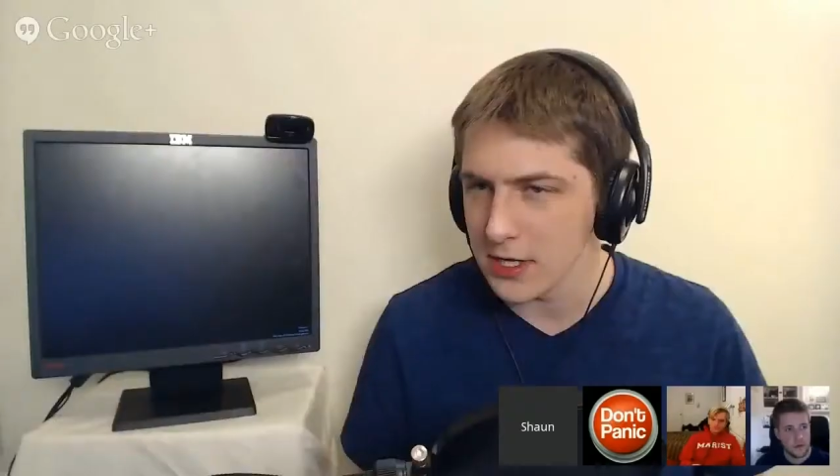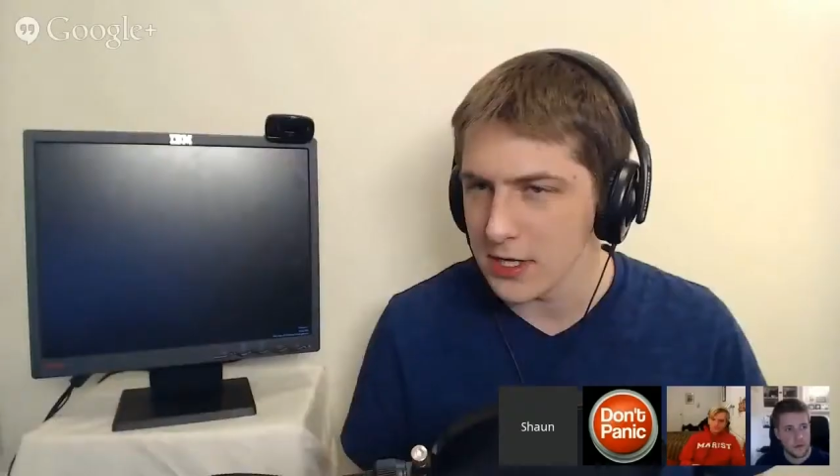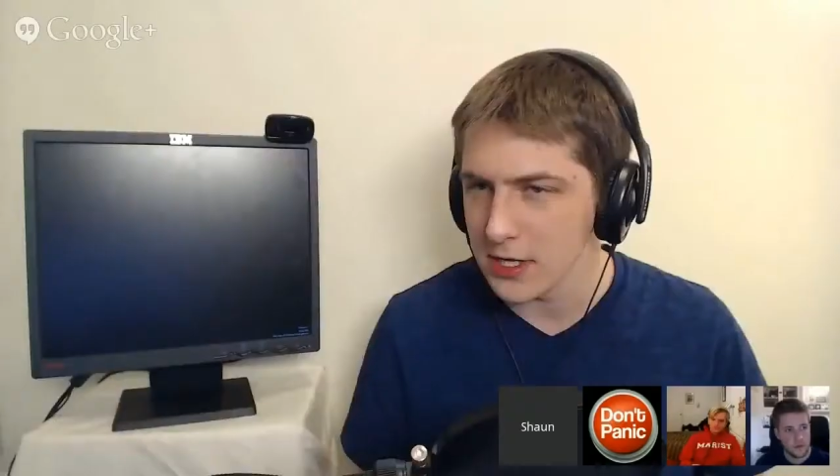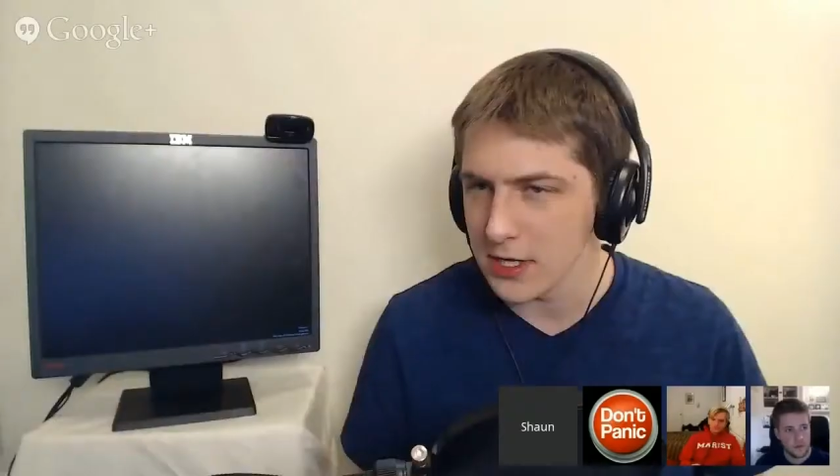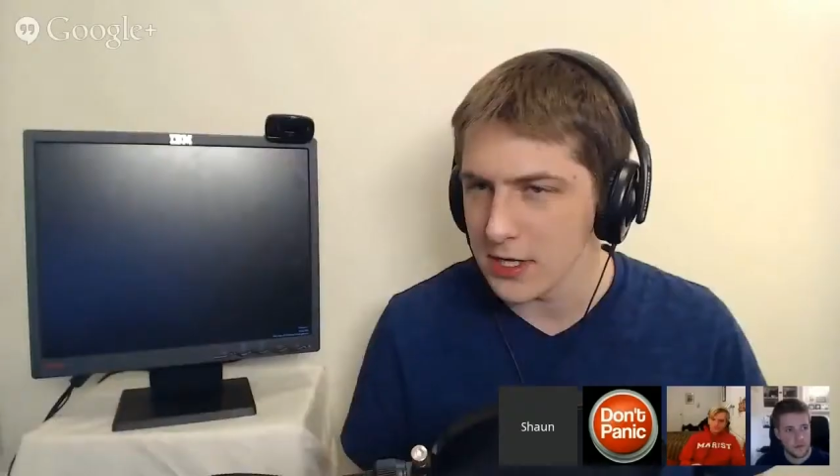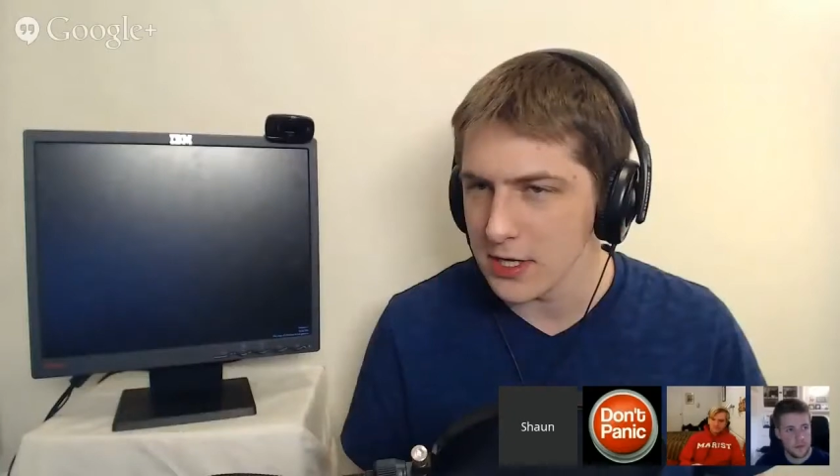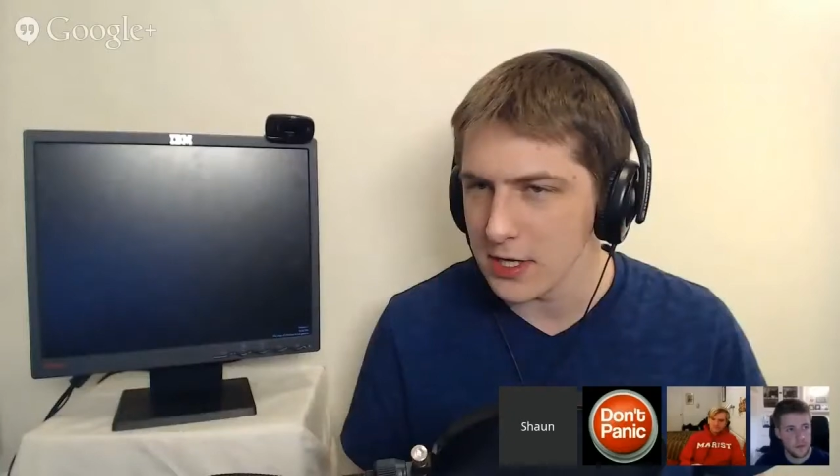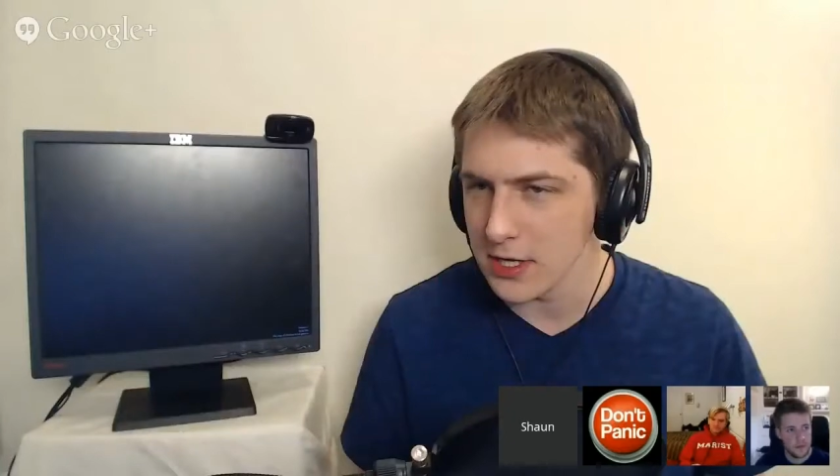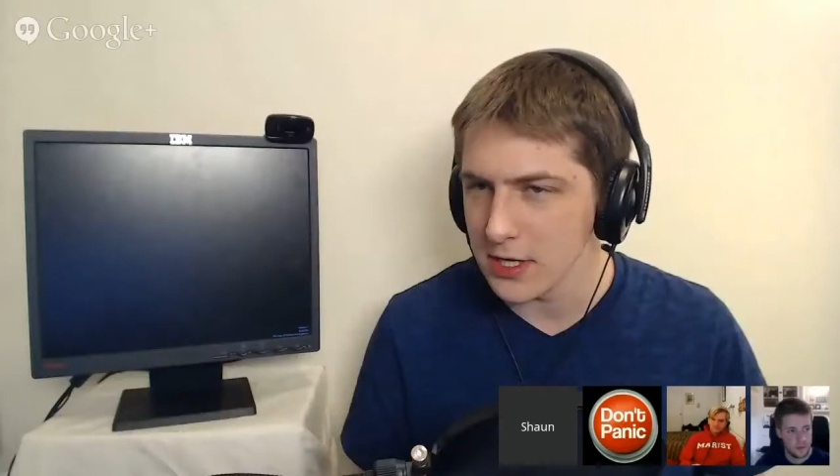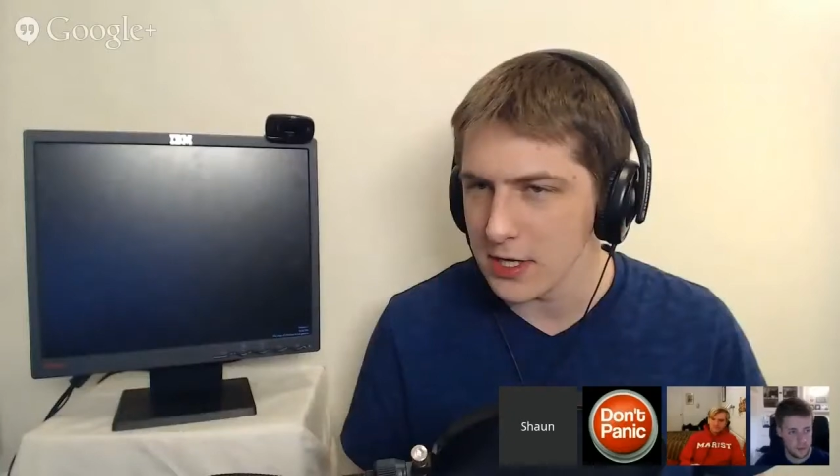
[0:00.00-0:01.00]
on
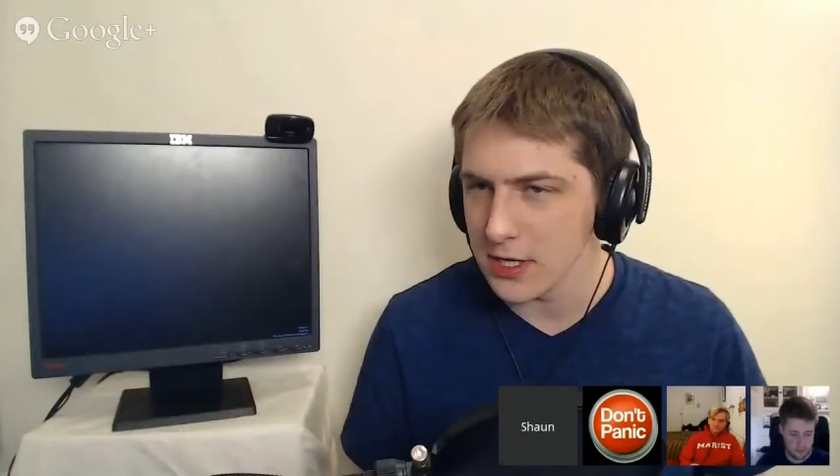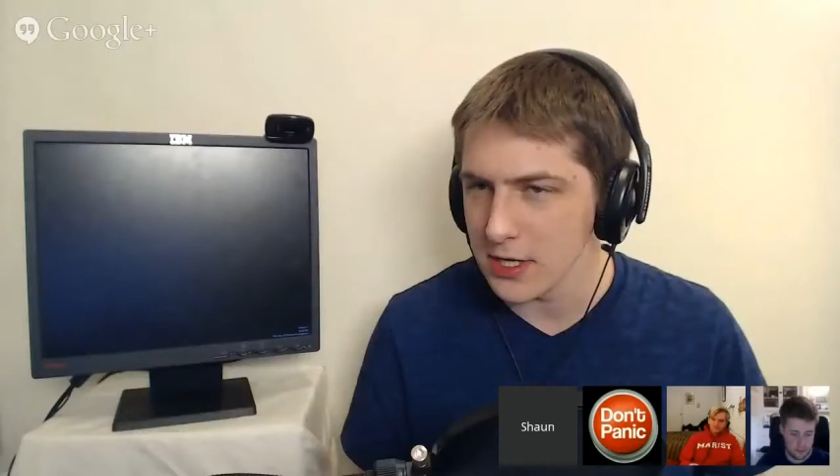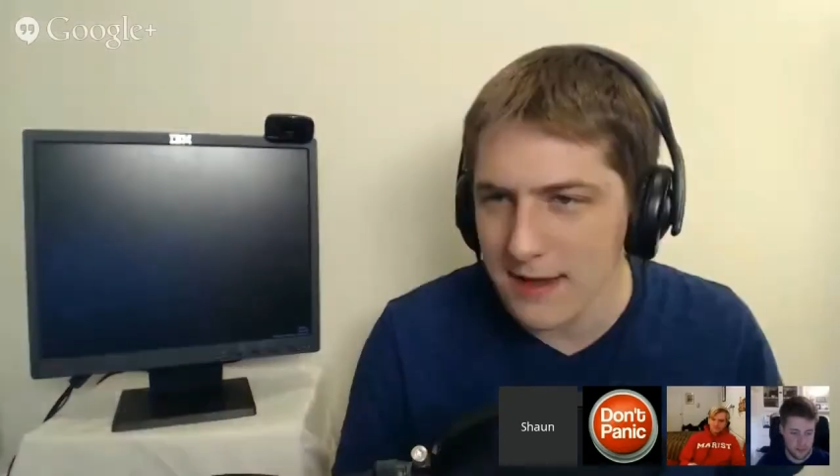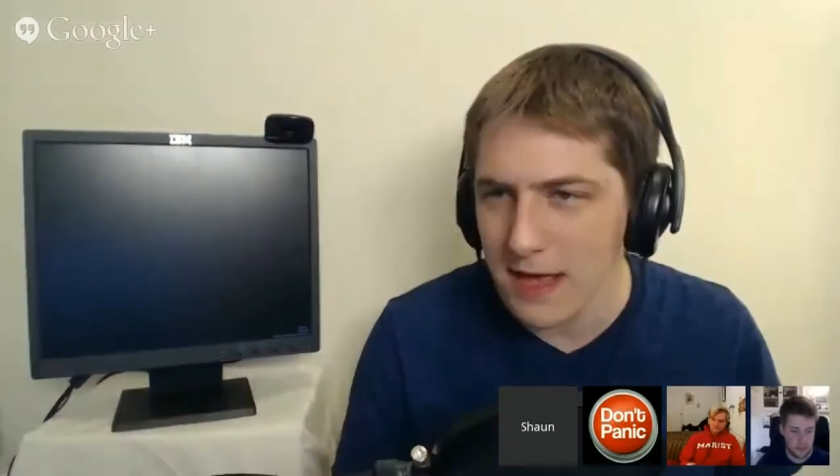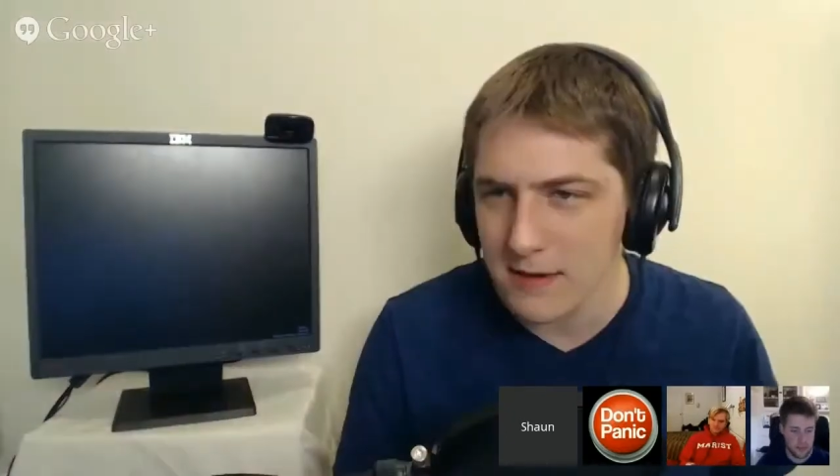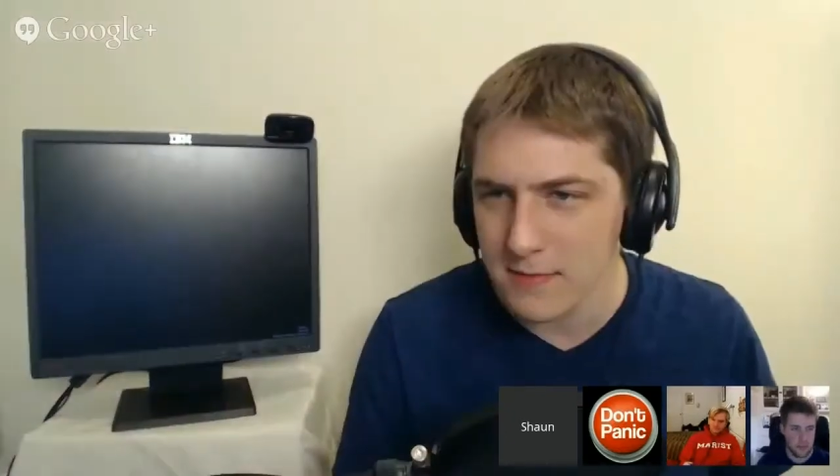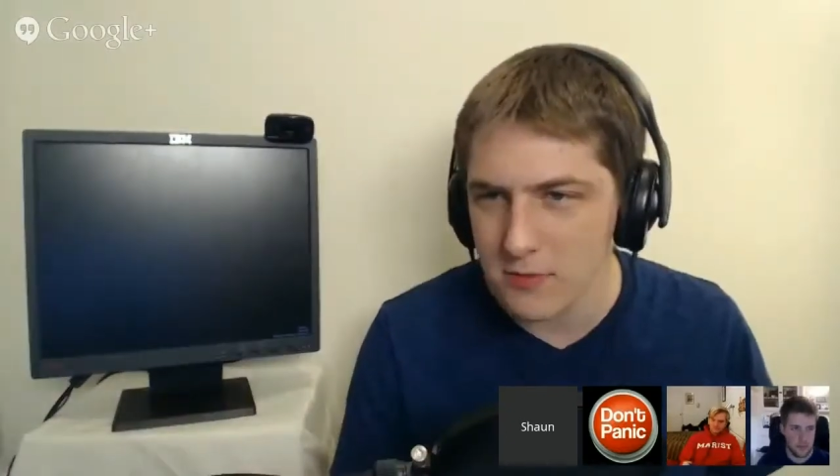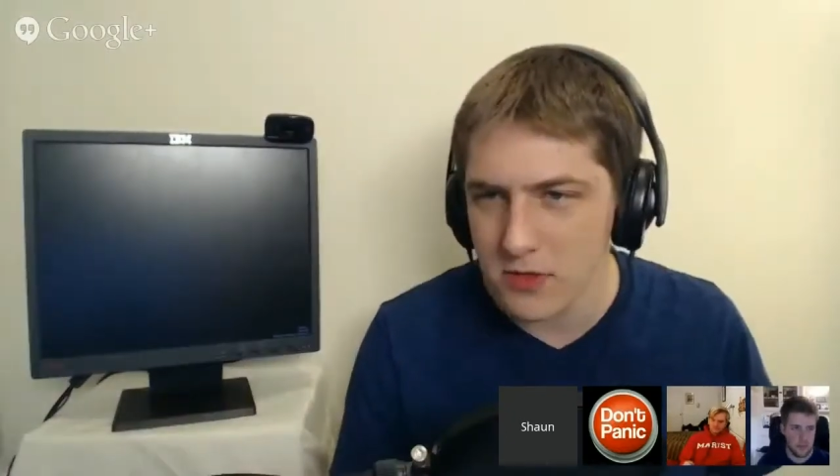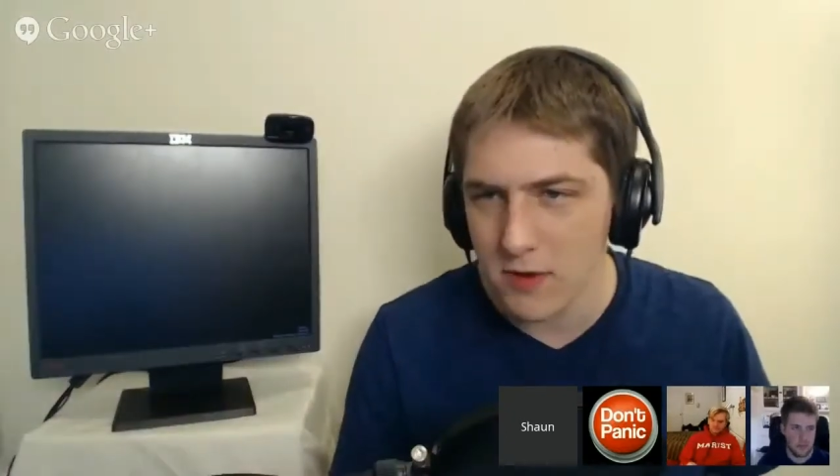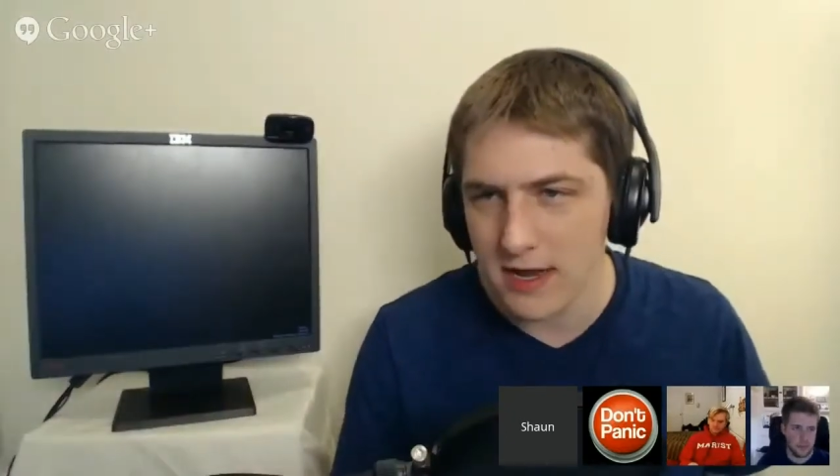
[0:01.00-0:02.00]
iPhone 5S,
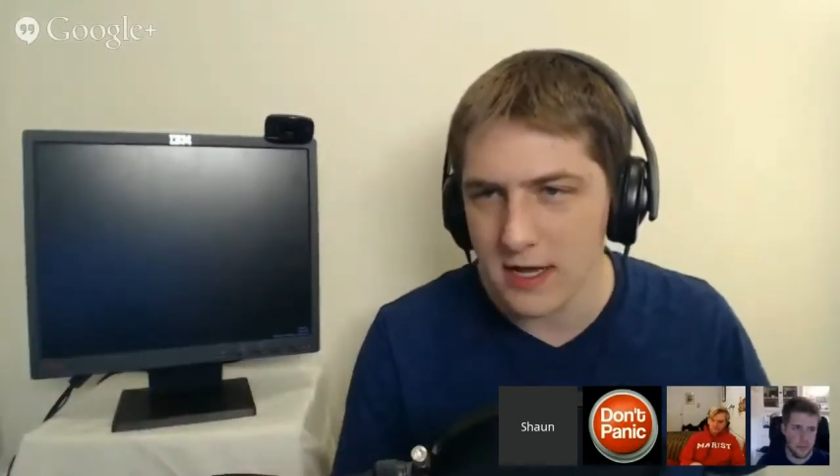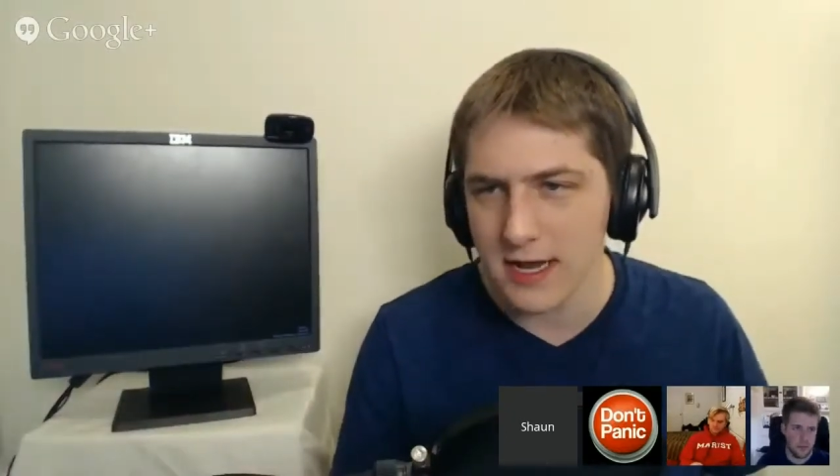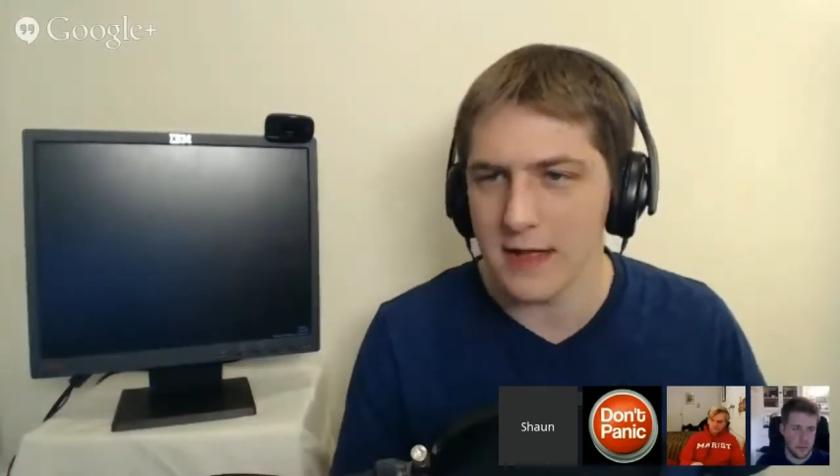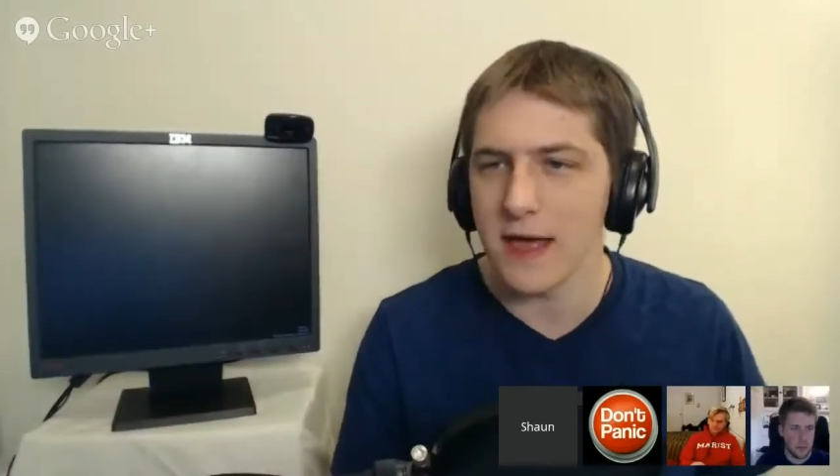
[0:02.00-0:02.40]
iPad Mini with Retina,